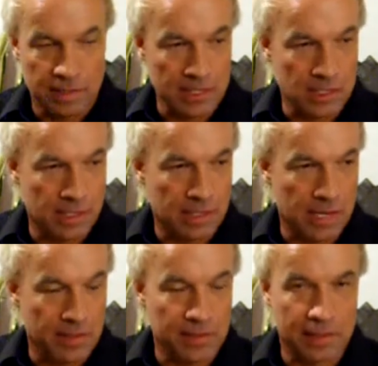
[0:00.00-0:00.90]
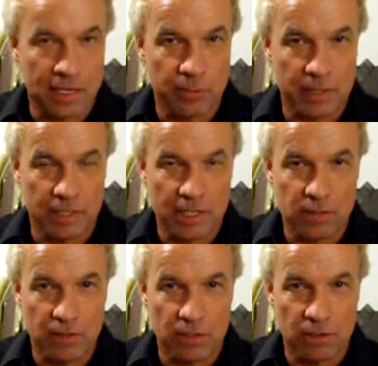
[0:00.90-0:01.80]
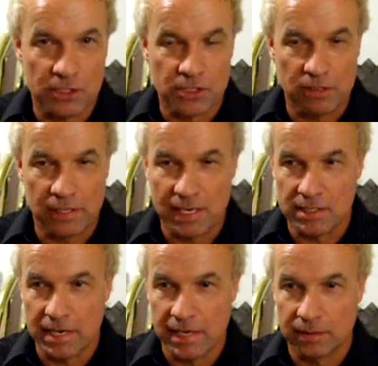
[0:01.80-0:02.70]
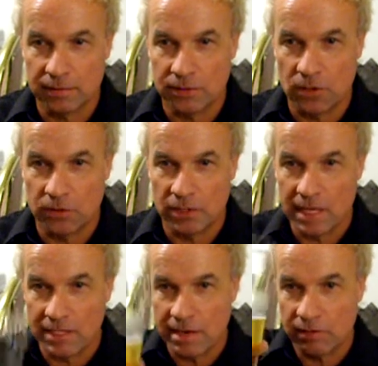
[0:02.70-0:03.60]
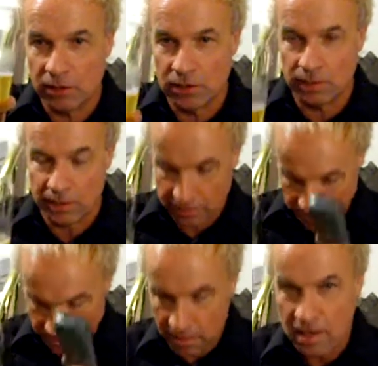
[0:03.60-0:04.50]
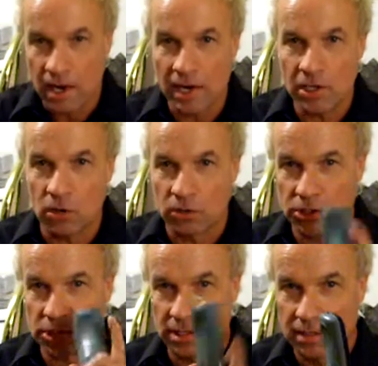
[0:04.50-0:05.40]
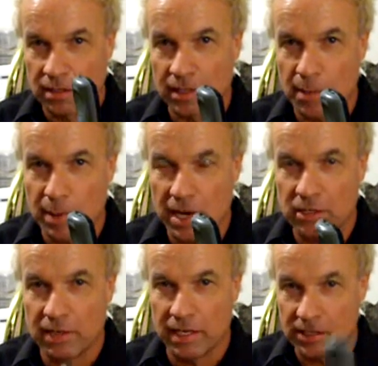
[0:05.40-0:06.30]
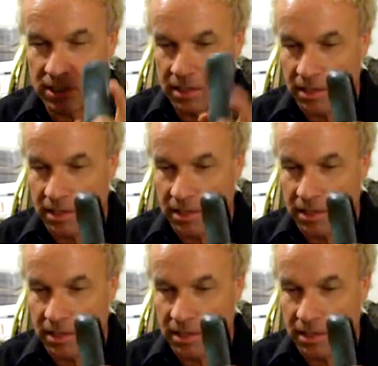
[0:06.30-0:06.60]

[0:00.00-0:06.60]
I think that'll be the next video I'll see you guys at. So you guys have a good one. Adios, compadres.